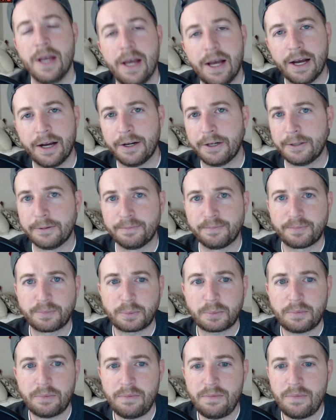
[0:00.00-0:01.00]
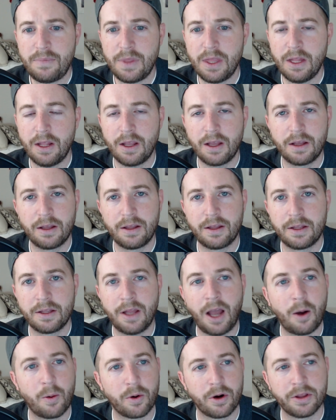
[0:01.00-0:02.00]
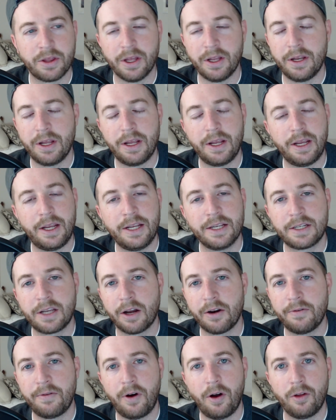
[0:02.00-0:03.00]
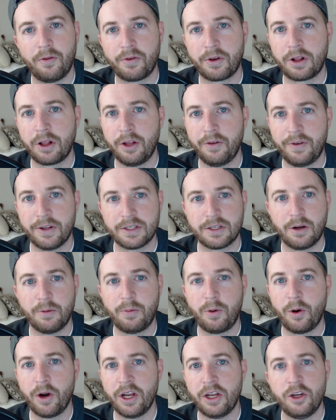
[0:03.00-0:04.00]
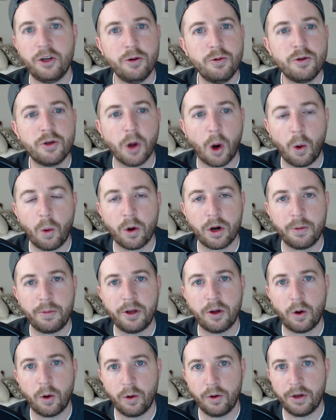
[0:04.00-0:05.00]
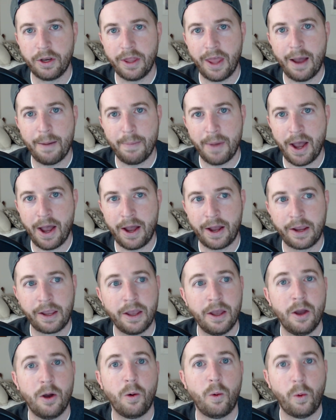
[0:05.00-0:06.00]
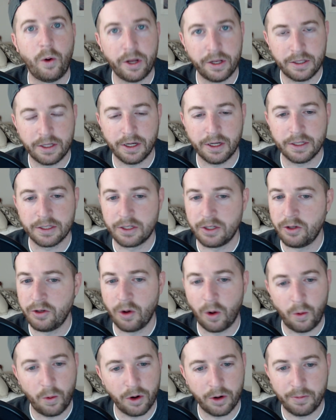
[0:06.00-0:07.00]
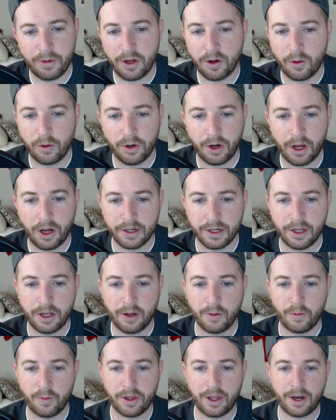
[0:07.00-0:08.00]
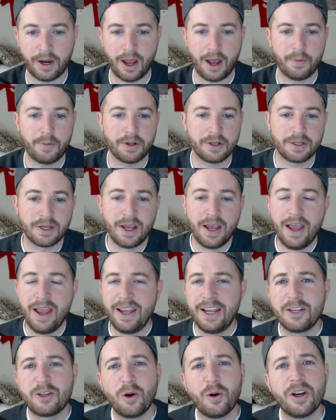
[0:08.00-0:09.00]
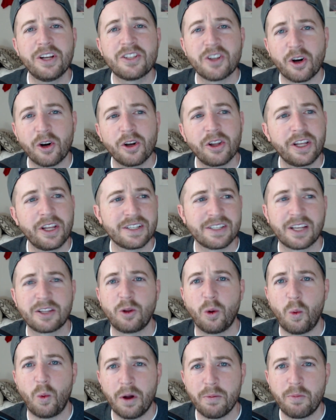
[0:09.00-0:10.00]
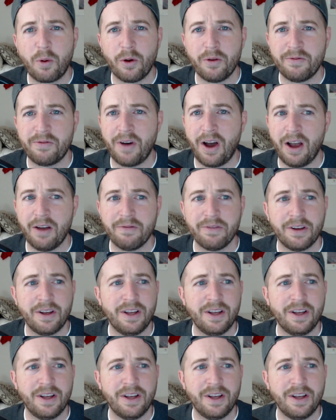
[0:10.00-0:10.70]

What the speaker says: Not worth it. He's going to fall off a cliff at some point, and you don't want to be holding that bag when it does. You don't want to be holding on to him when that happens. He's going as early as like the 1.5.